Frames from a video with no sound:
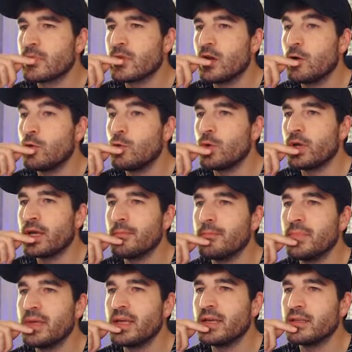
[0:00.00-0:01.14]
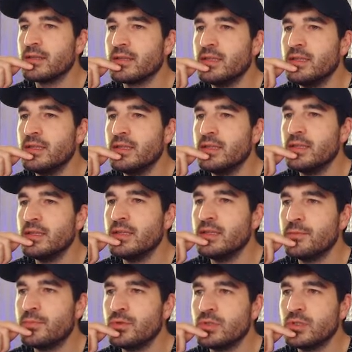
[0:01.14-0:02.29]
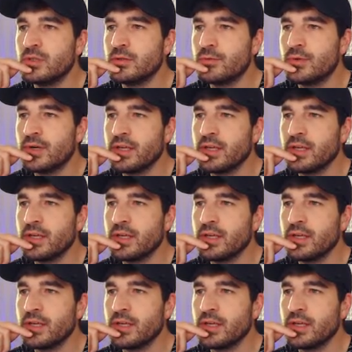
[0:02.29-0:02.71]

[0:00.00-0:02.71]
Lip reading: we can make the input right